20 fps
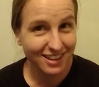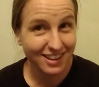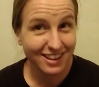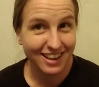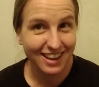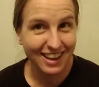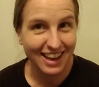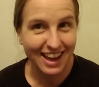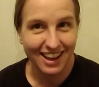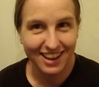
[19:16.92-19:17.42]

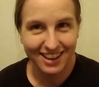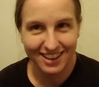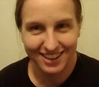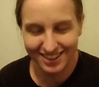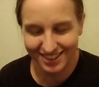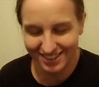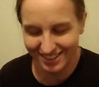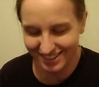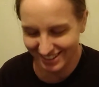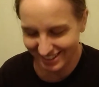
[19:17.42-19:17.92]
Yeah.
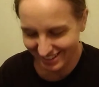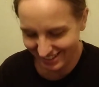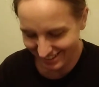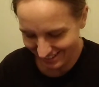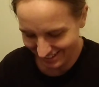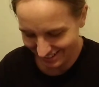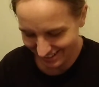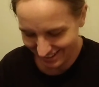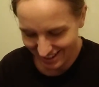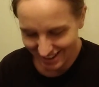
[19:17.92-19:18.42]

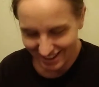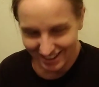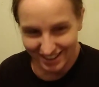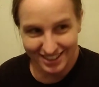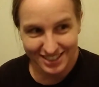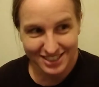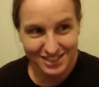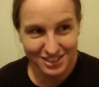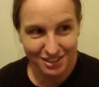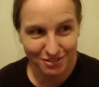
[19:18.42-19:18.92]

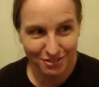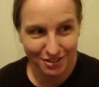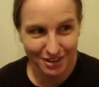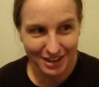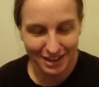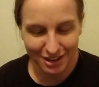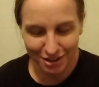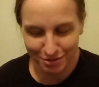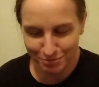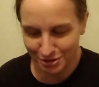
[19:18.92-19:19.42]
Don't
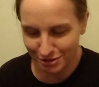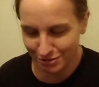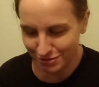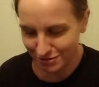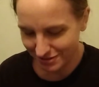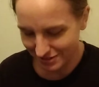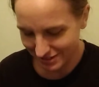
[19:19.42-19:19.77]
worry, I'll move.